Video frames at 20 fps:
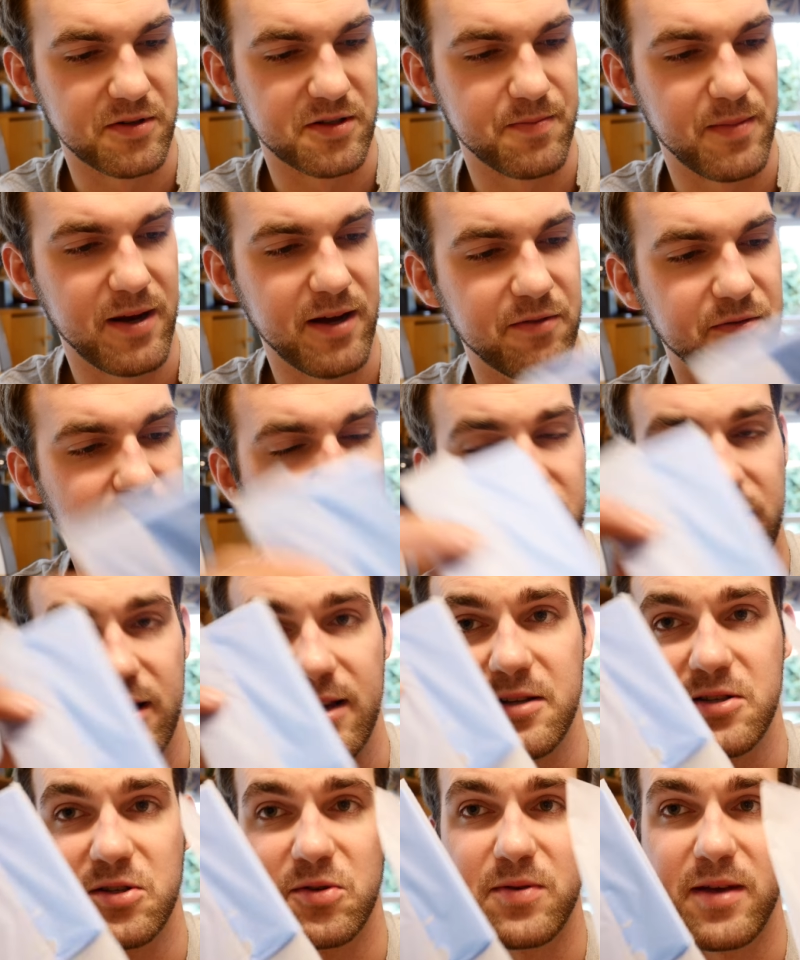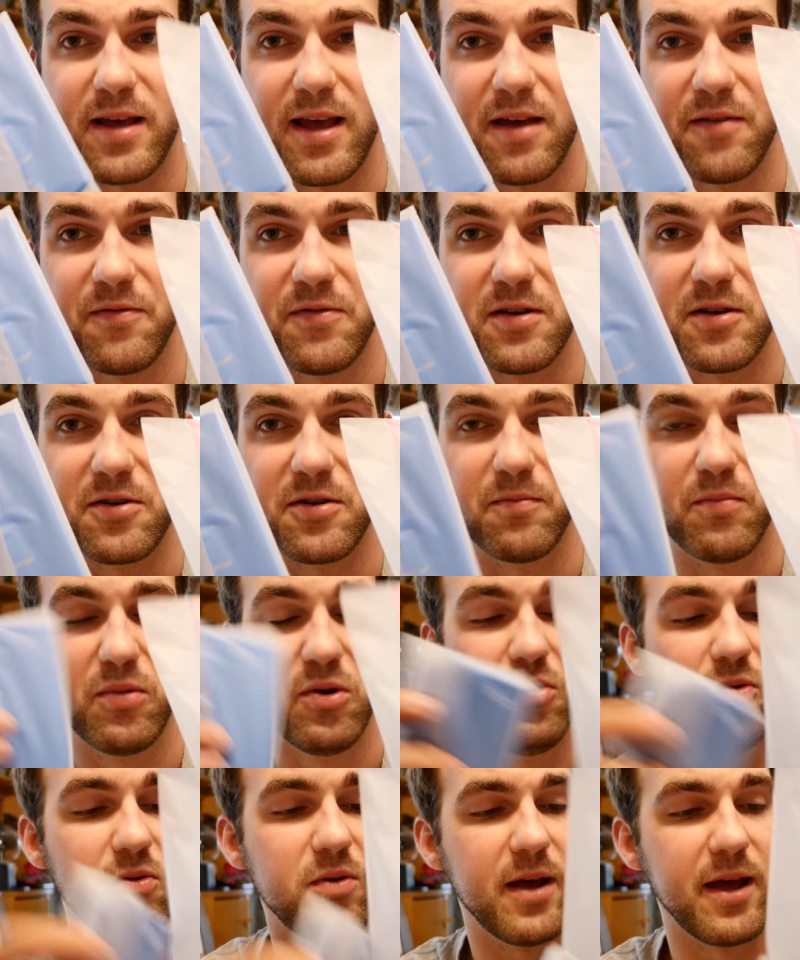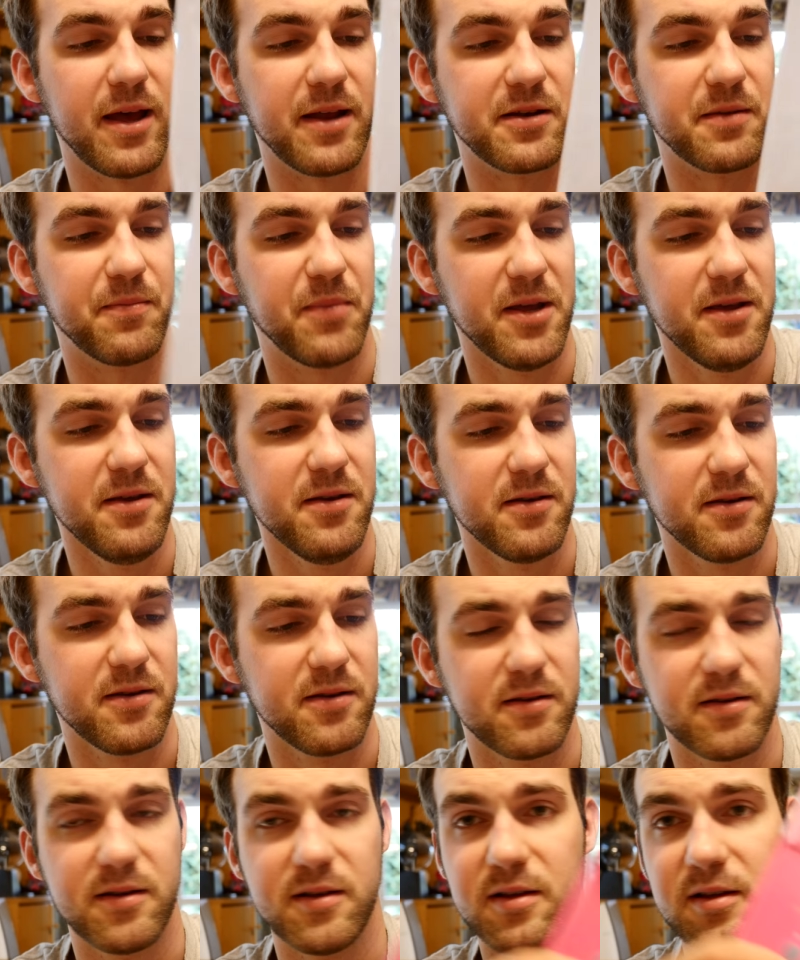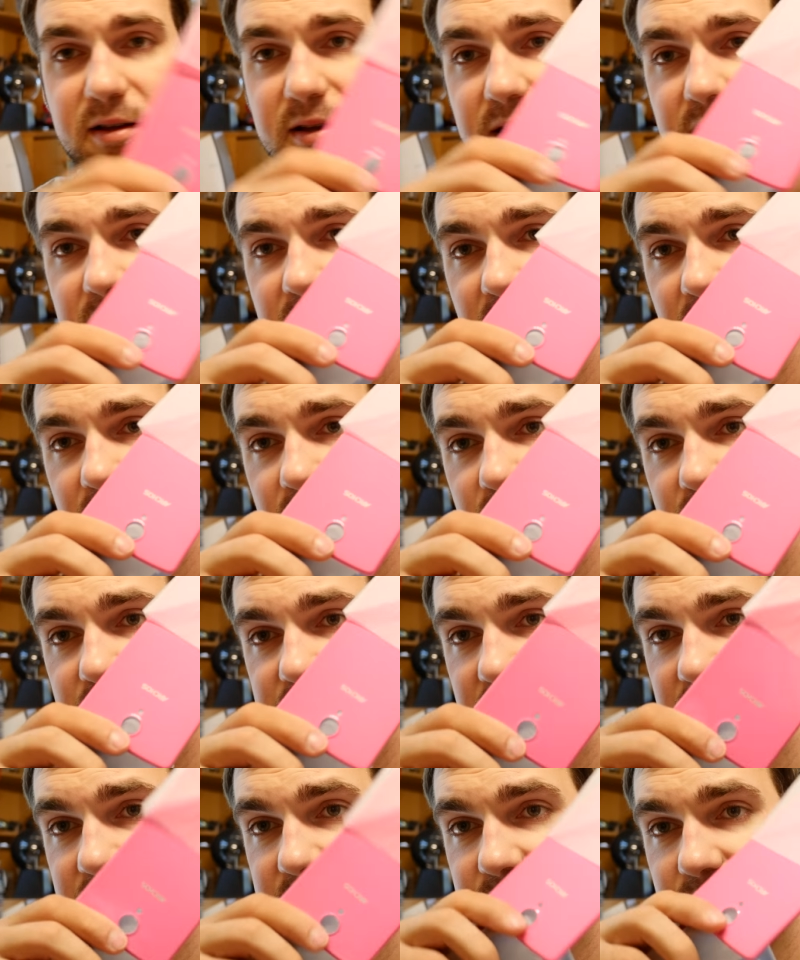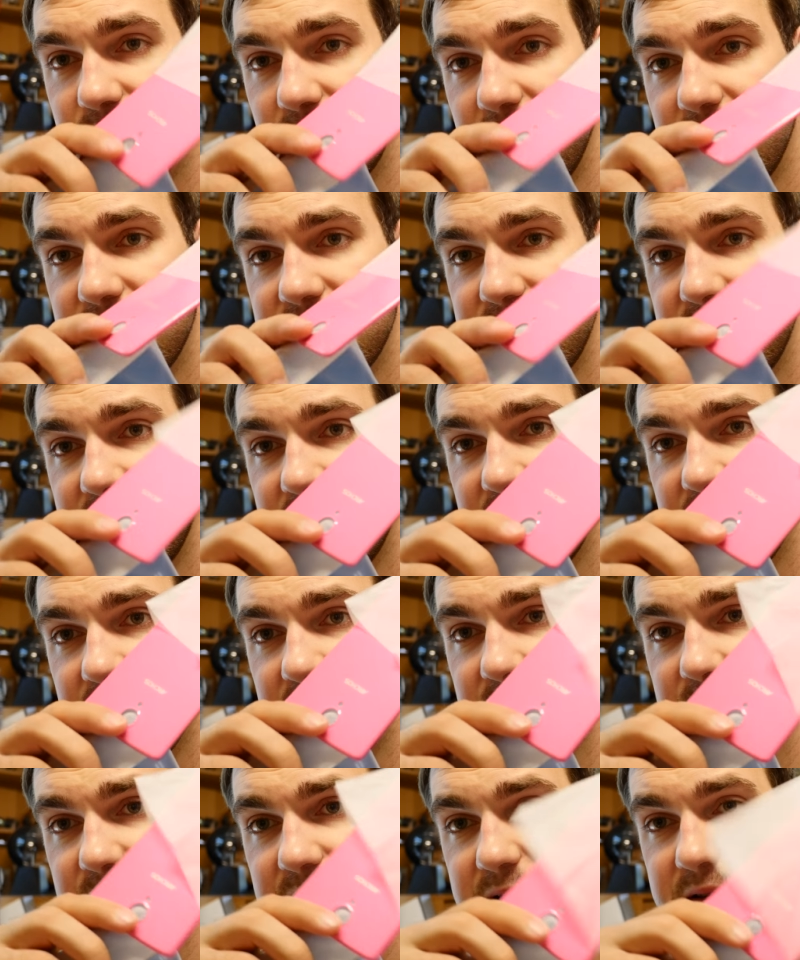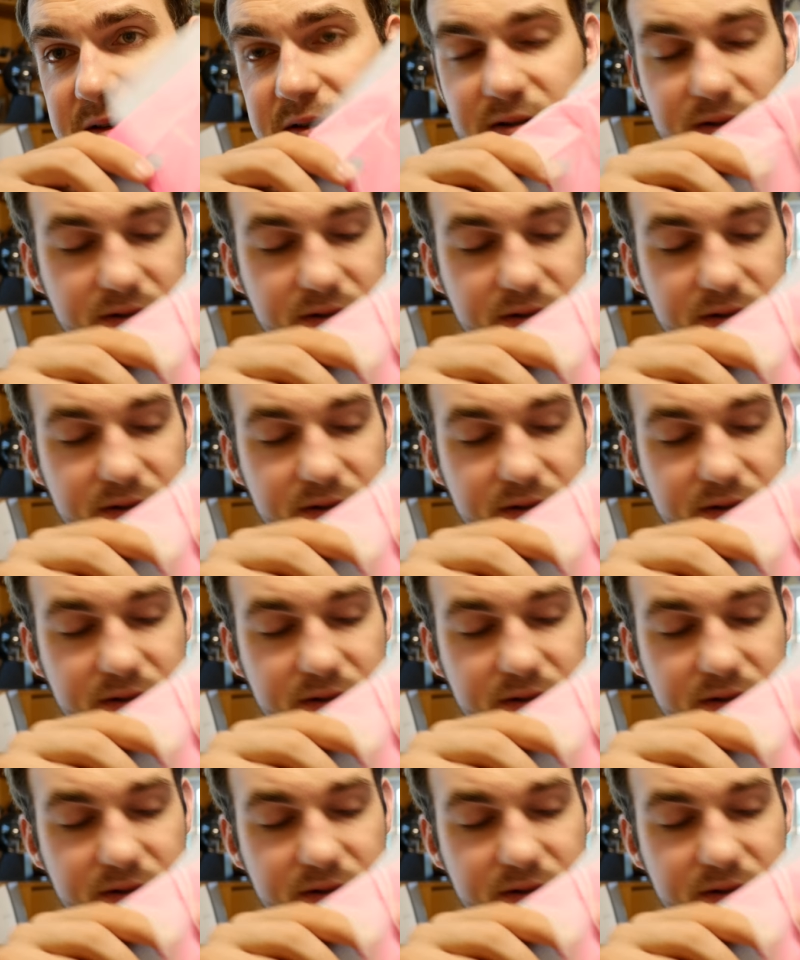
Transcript: the smartphone case. So you have here the blue and the pink. Of course also glossy a little bit.